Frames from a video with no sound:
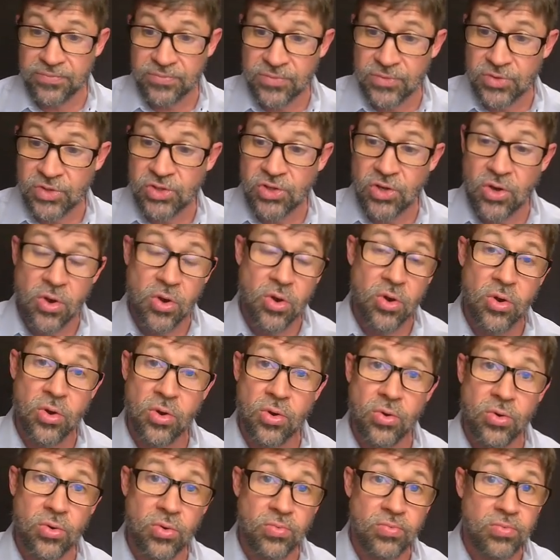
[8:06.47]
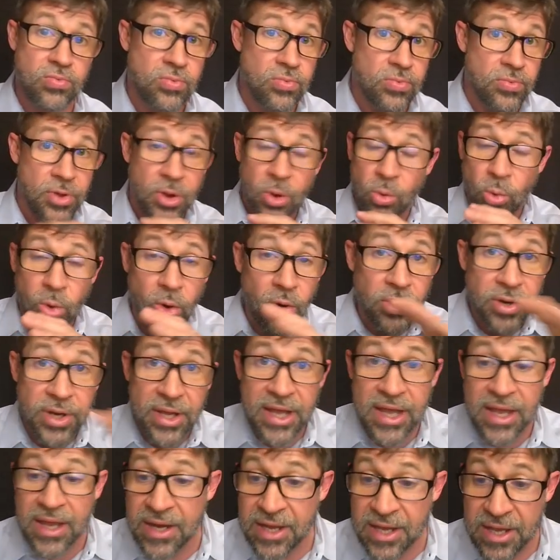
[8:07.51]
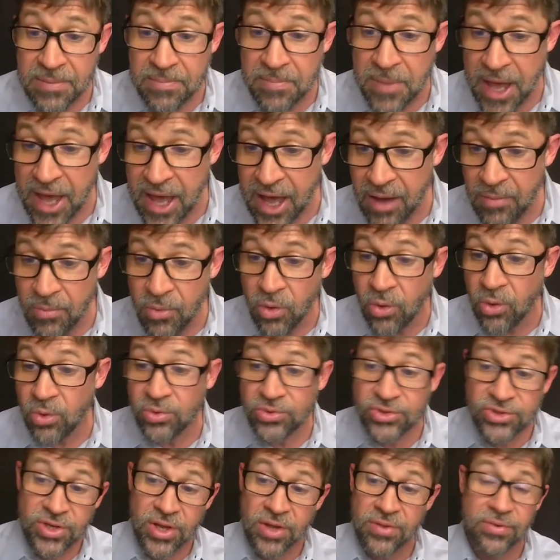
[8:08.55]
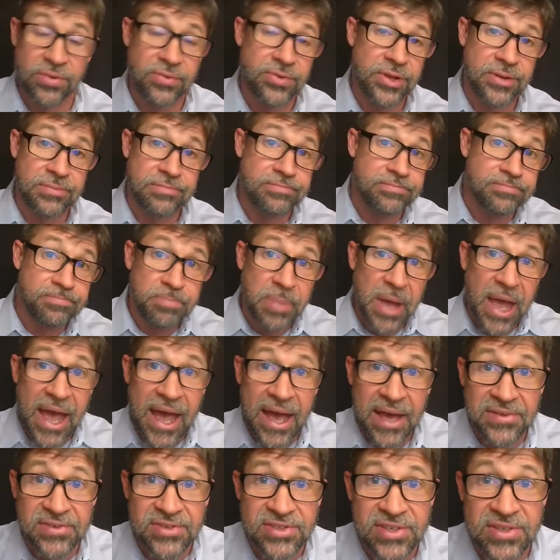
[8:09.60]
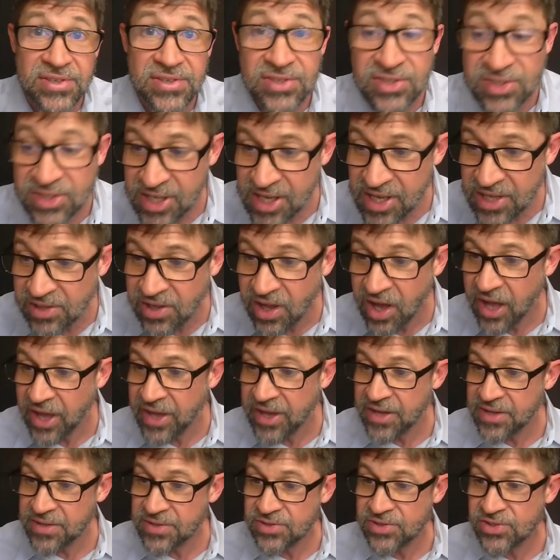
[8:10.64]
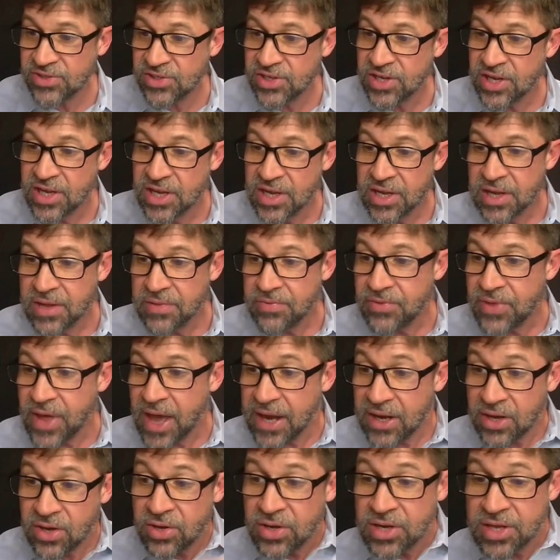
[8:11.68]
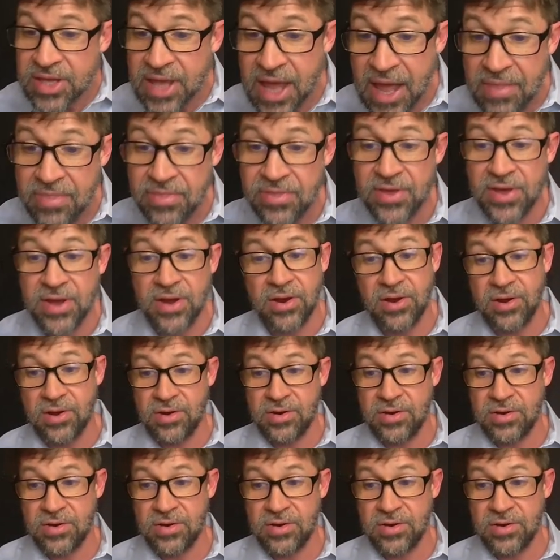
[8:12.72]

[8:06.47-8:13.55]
So there weren't any mammals other than bats and sea lions that could get there.